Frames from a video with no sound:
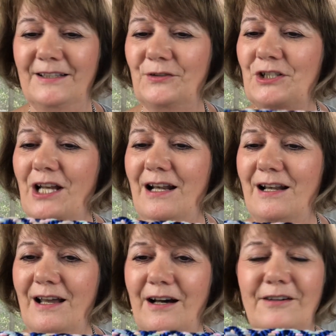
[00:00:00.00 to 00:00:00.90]
which I
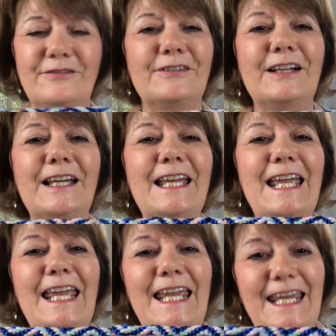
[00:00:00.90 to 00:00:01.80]
love,
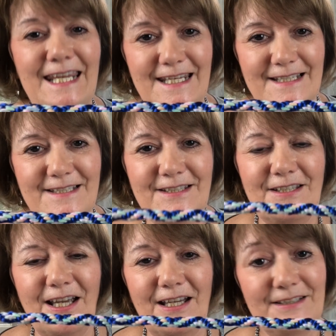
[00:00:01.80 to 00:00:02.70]
is
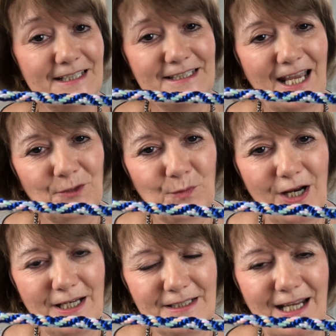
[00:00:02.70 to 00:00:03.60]
a zigzag
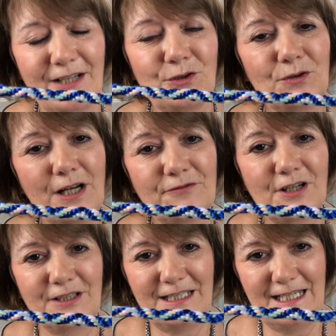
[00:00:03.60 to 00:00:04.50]
braid, and all I've
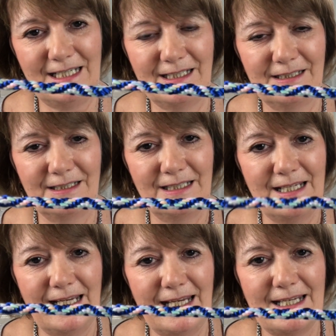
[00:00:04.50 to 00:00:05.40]
done here
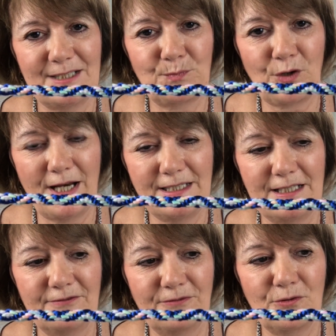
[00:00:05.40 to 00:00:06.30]
is
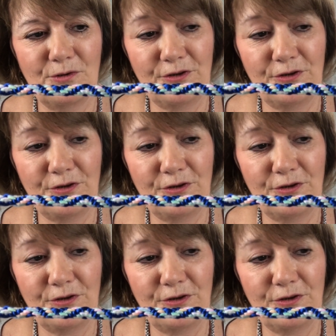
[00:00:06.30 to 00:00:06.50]
braided for